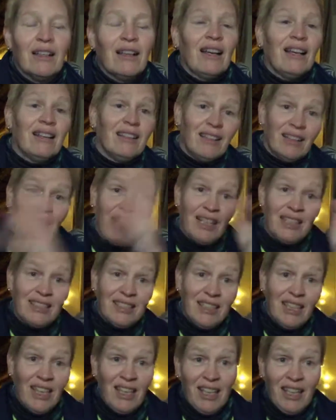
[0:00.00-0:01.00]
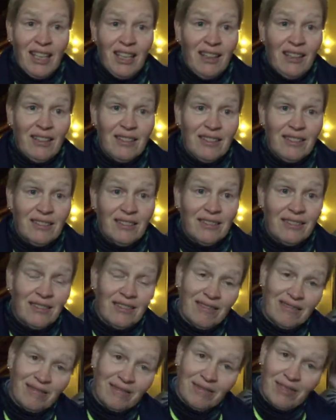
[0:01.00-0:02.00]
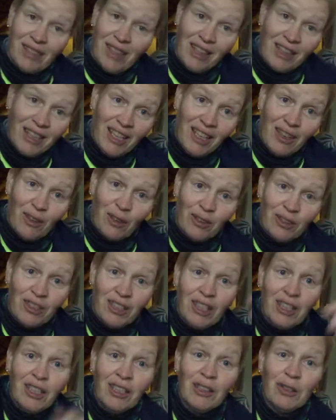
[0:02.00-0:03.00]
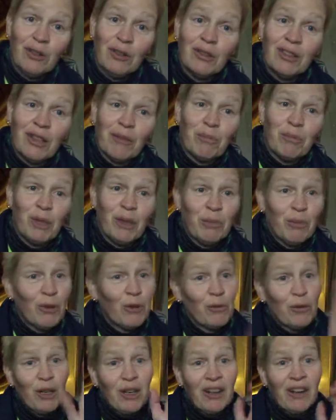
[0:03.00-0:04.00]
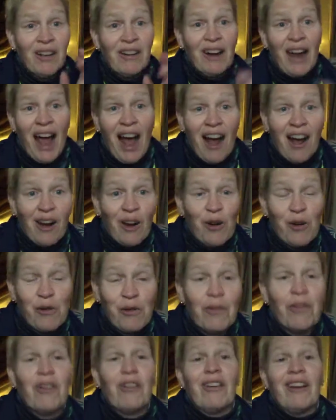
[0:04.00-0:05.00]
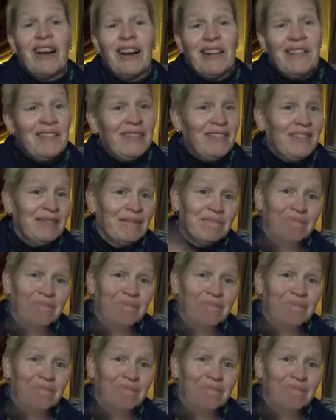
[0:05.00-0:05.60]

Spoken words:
And the next day the thing continued, and people were hungover, and